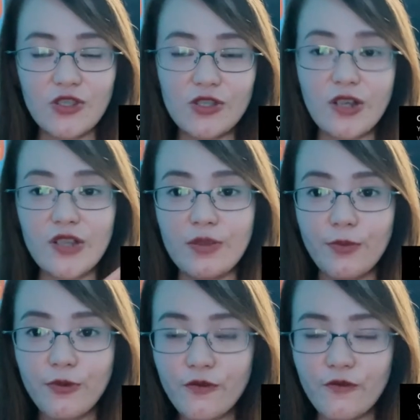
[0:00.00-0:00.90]
got
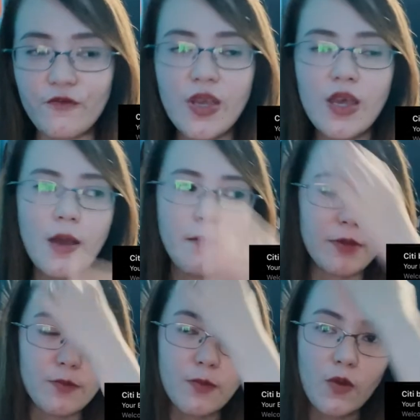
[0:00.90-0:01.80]
approved,
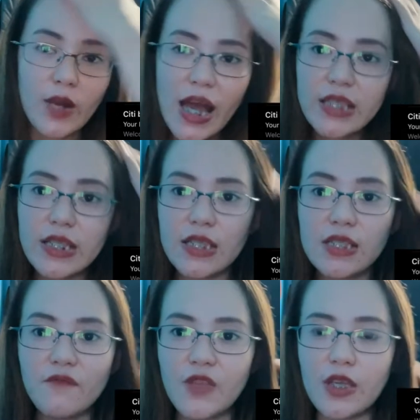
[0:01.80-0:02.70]
pero wala ka
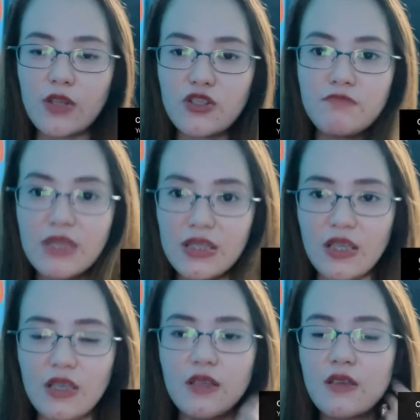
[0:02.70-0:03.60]
na-receive na ganun,
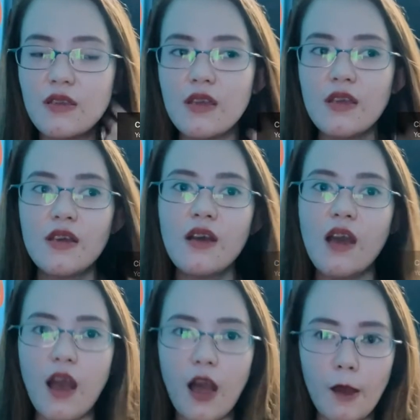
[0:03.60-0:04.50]
meaning
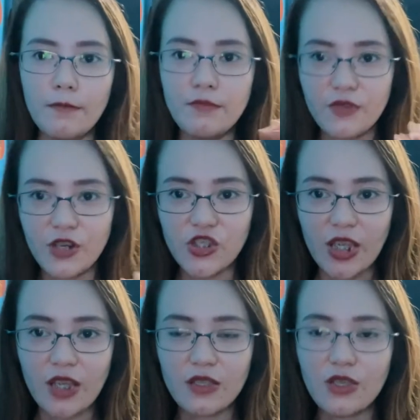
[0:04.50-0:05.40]

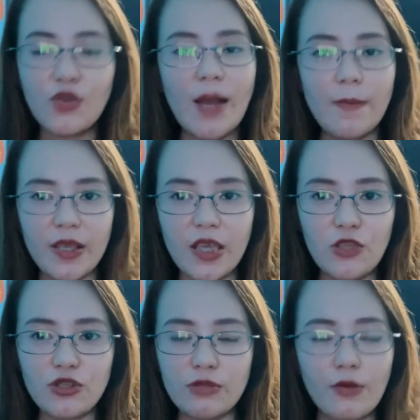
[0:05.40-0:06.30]
reject yung
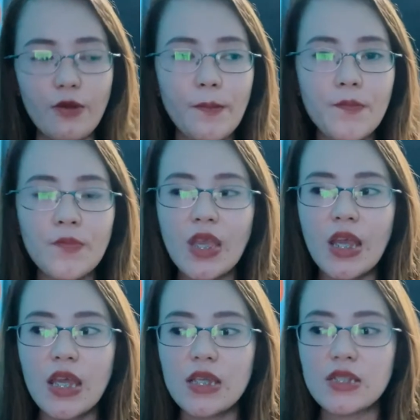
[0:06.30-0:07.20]
application mo.
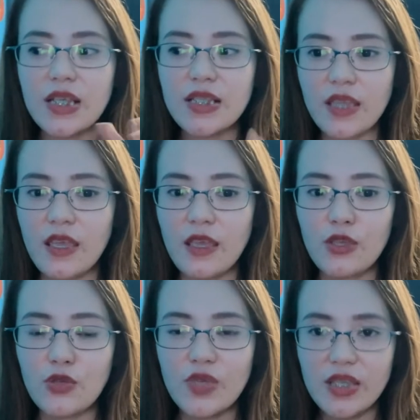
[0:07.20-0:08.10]
Kasi
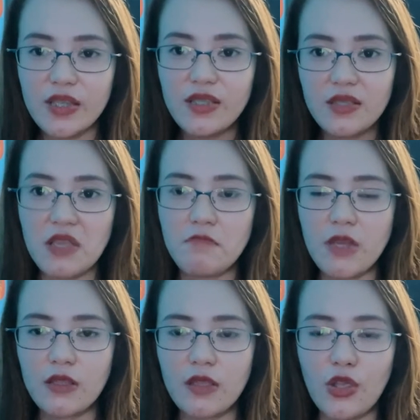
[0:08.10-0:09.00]
yung
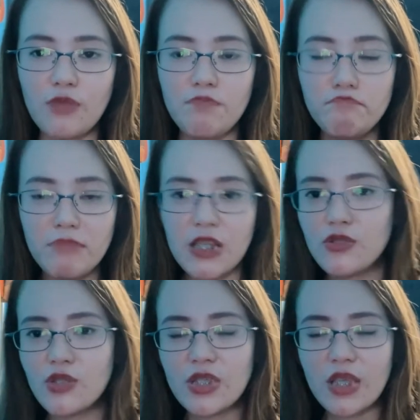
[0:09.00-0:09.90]
e-statement na yun, meaning
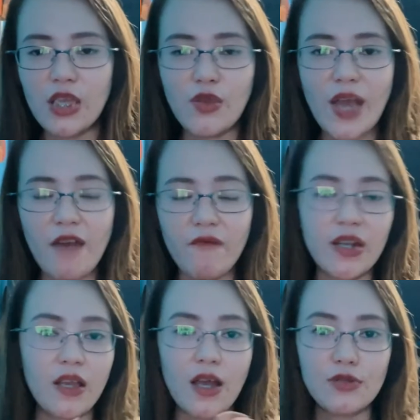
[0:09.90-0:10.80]
to say you have an
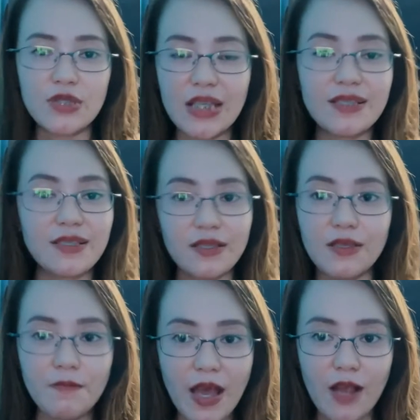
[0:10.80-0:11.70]
account in
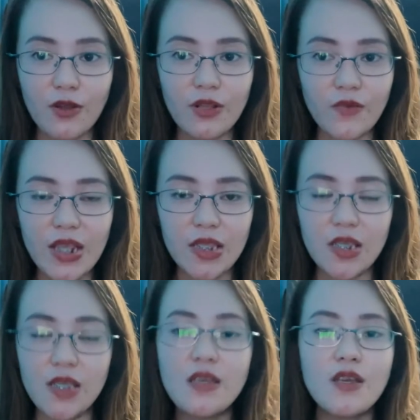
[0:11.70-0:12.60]
Citibank
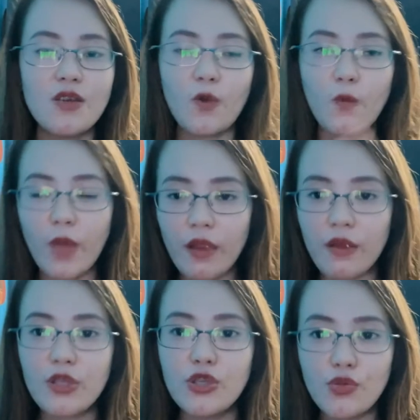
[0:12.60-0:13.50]
already where
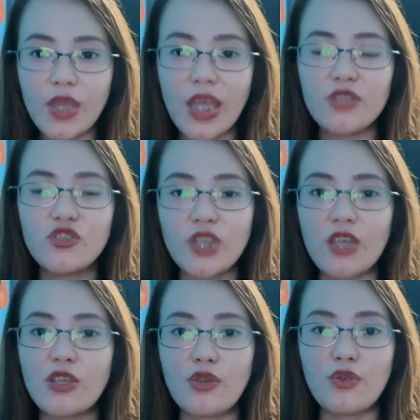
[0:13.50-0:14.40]
you can
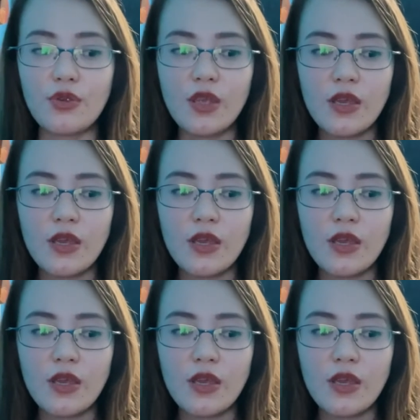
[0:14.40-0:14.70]
check your